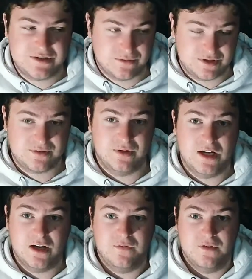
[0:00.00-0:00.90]

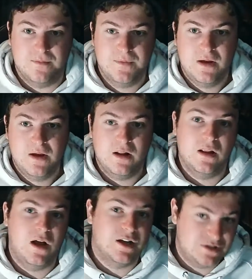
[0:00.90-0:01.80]
screening of it
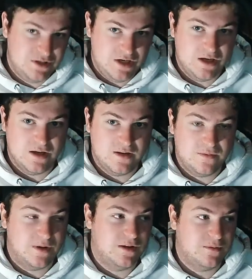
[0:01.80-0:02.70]
last year in
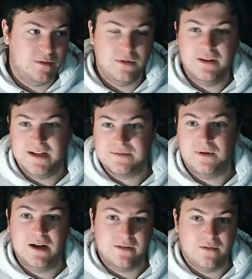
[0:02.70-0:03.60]
2021. That's
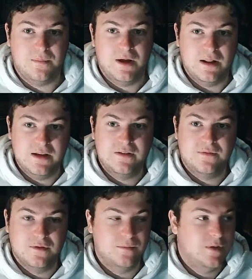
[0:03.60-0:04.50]
why it's on my list
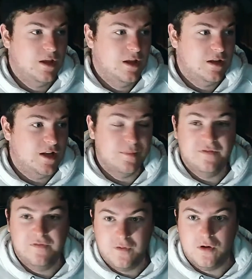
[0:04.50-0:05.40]
for number
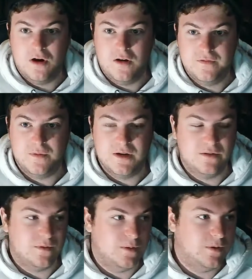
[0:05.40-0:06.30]
4 of
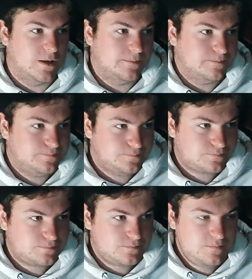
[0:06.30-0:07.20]
2021.
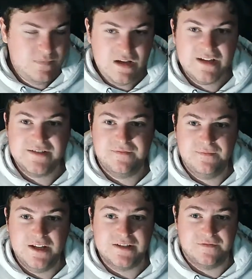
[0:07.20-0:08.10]
It's
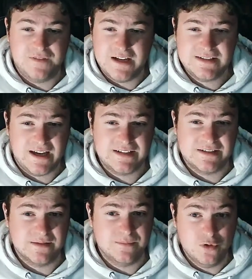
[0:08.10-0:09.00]
a
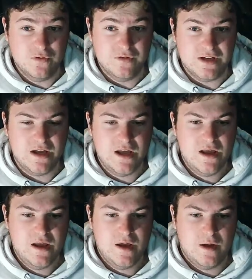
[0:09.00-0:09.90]
fantastic movie,
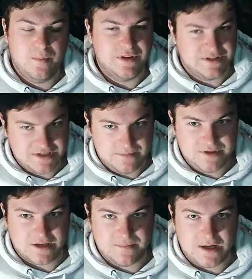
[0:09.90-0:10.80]
but the
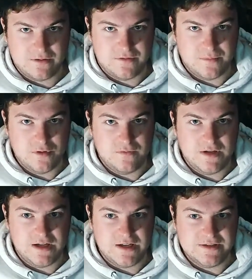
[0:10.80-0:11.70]
subject matter of the
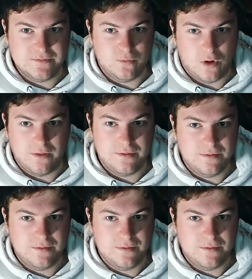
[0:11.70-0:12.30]
movie is the